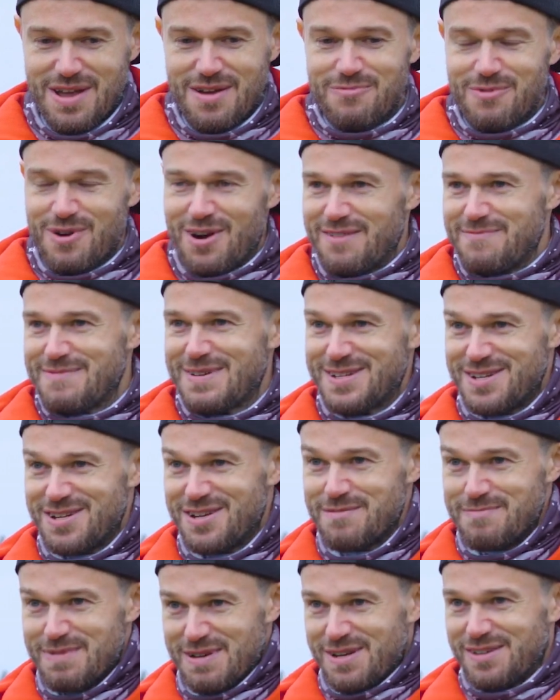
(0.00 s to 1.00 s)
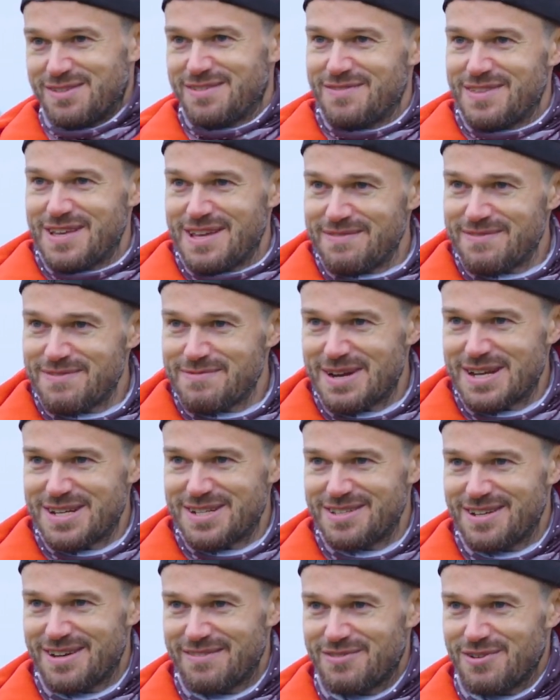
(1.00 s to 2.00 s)
what I've managed to do because of the
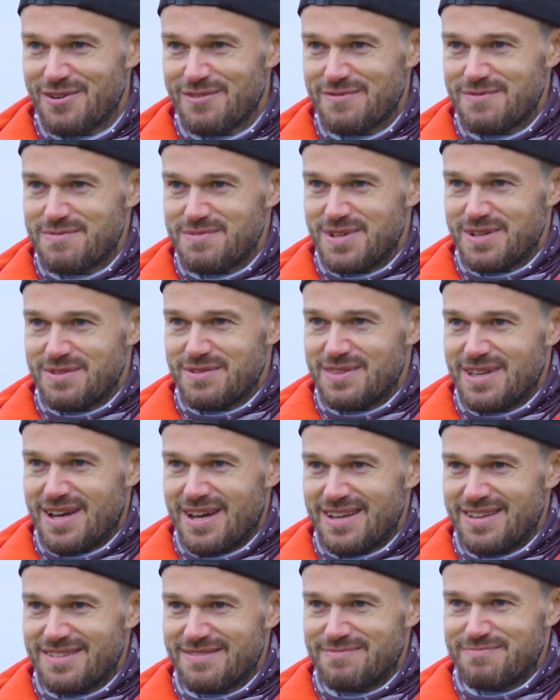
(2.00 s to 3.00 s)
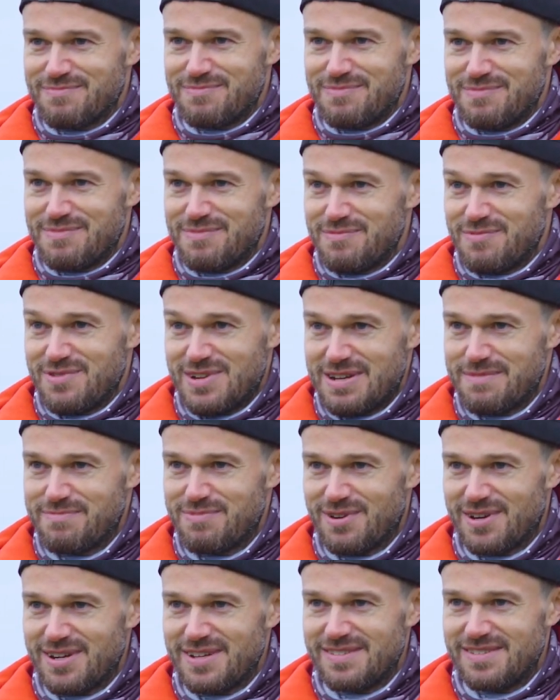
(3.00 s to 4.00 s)
information that I've got from you, and that is really
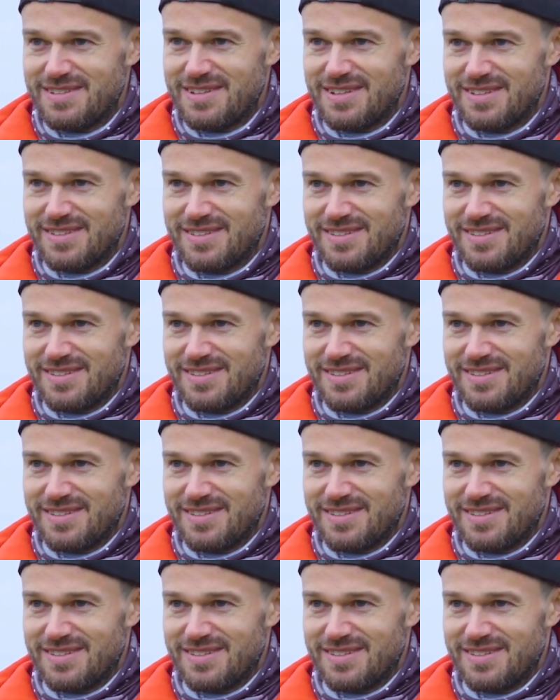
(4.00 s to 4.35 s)
priceless.